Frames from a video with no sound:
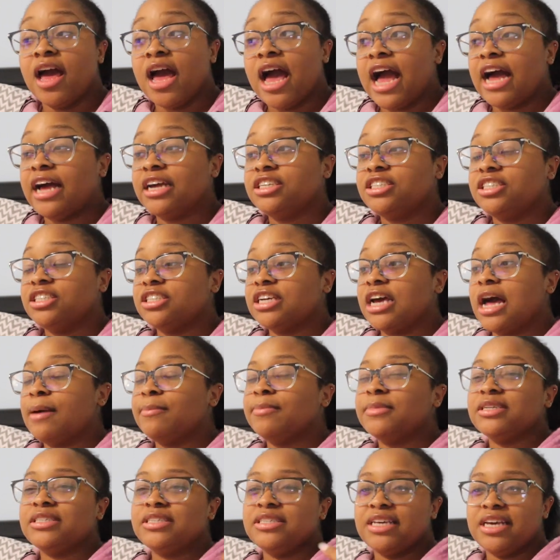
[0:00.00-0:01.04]
I I'm
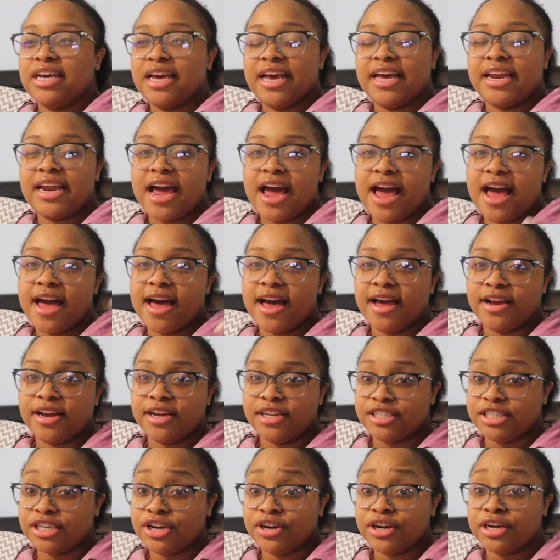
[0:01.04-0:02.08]
gonna see can I
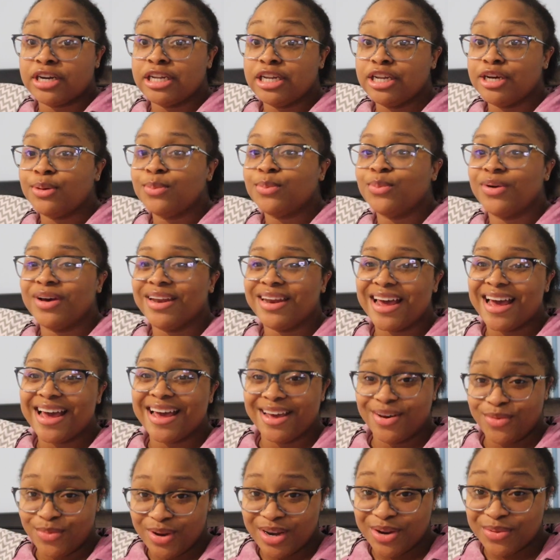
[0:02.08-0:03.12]
insert a clip when I
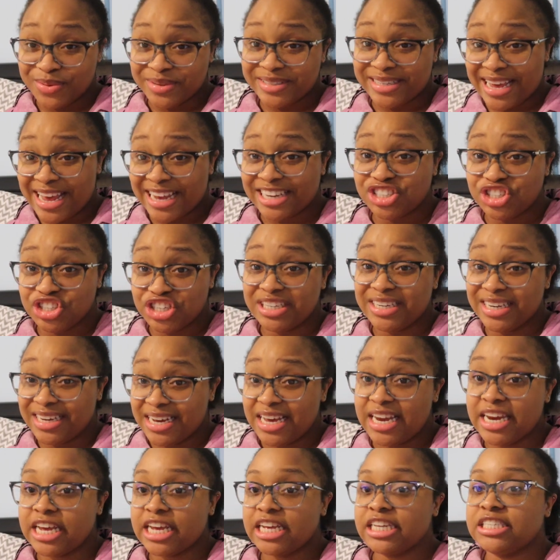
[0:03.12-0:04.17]
when it was actually
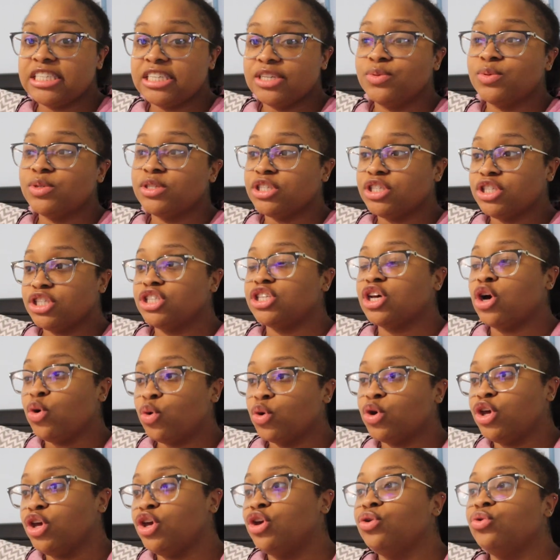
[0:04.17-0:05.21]
done because it was so
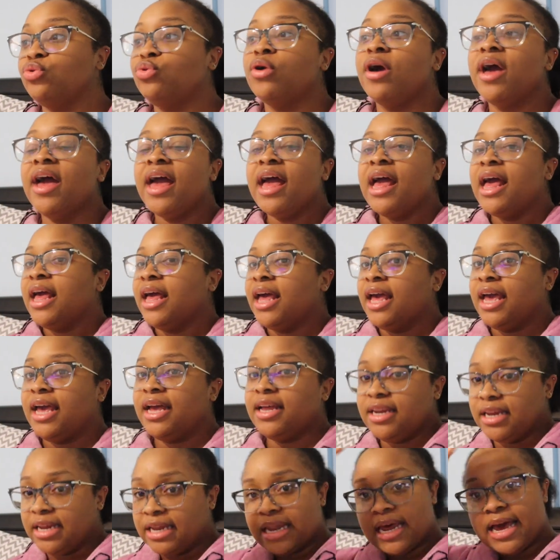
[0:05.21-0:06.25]
cute. It
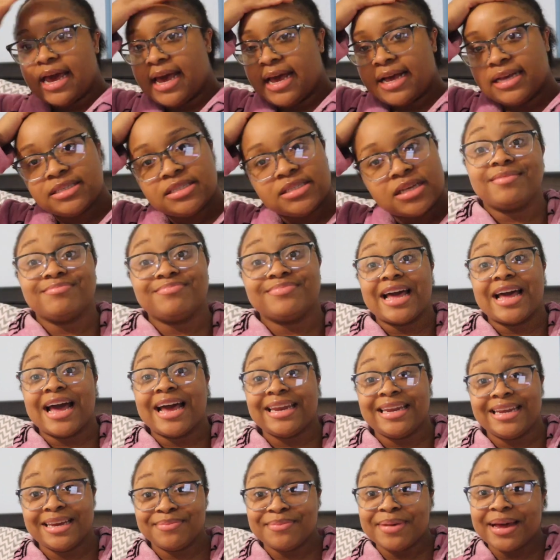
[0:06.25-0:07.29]
didn't last. I
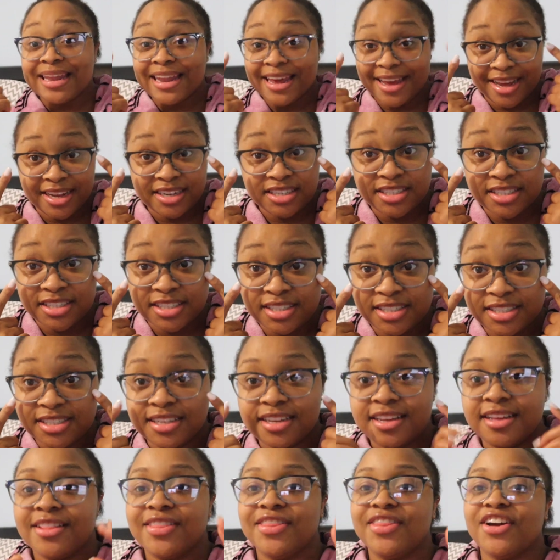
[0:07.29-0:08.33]
did my lashes.
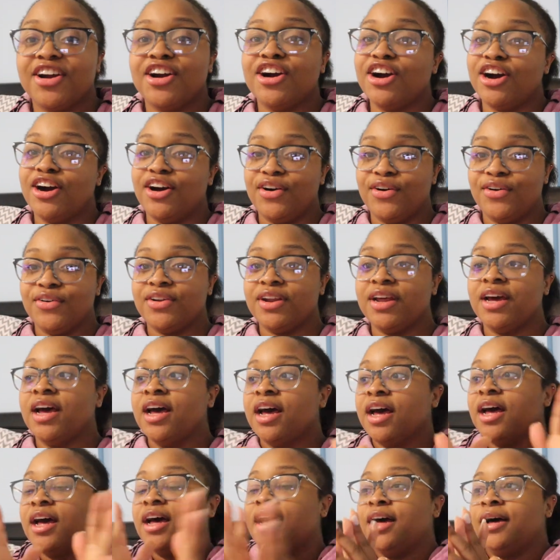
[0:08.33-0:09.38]
They're gone.
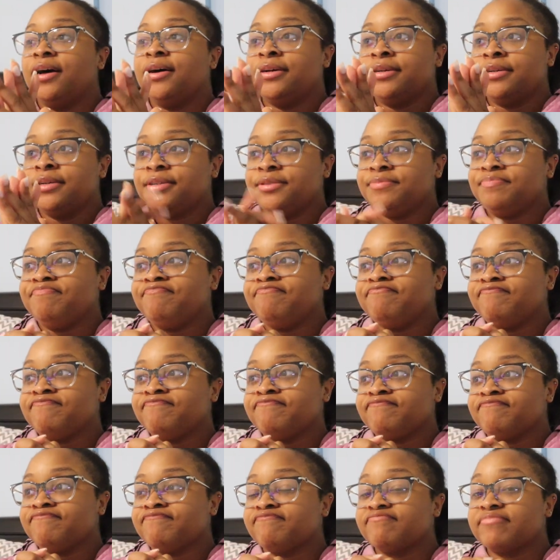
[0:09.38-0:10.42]
Um,
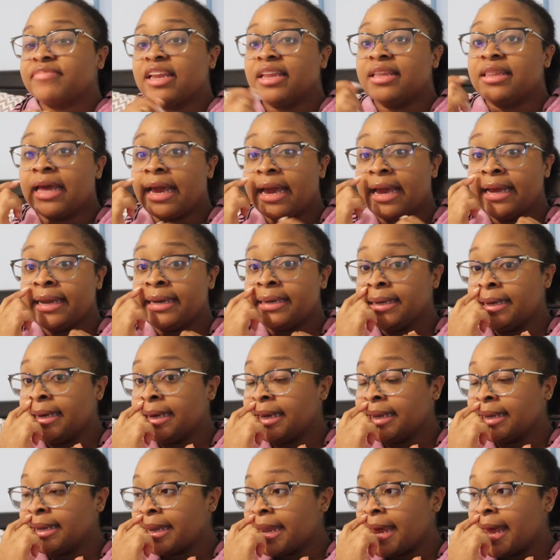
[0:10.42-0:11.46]
they
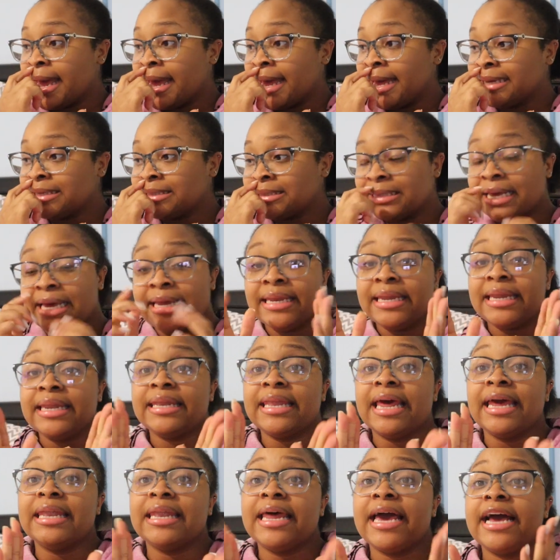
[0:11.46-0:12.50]
did last. They did,
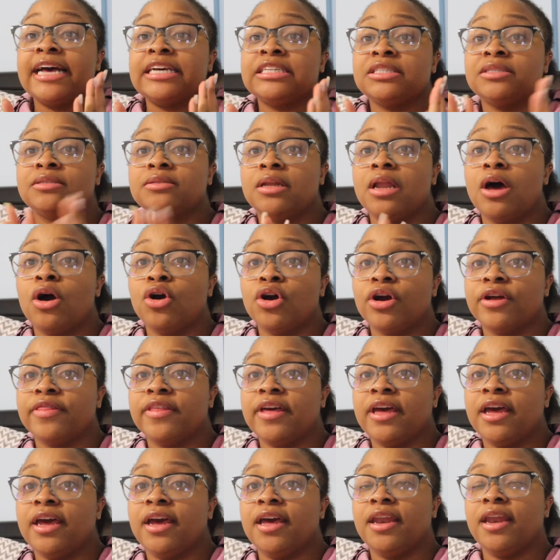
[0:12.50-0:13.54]
they last longer
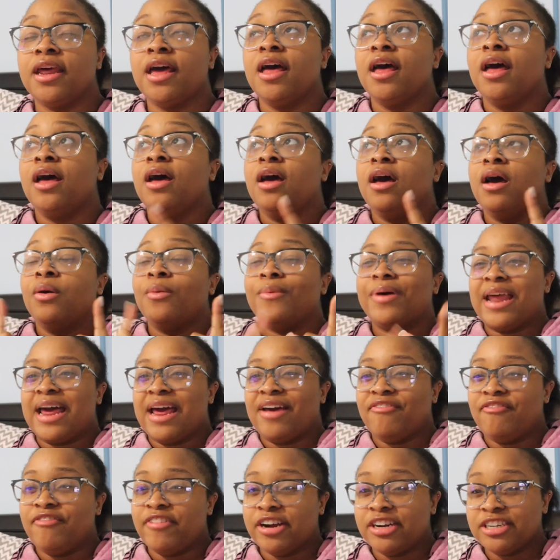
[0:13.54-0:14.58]
than when
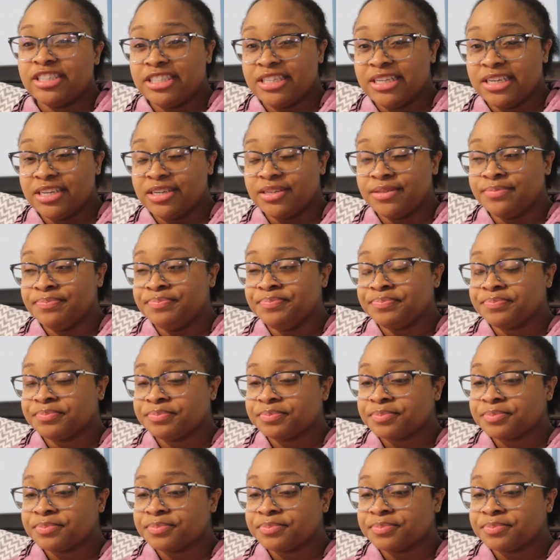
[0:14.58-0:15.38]
I first did them.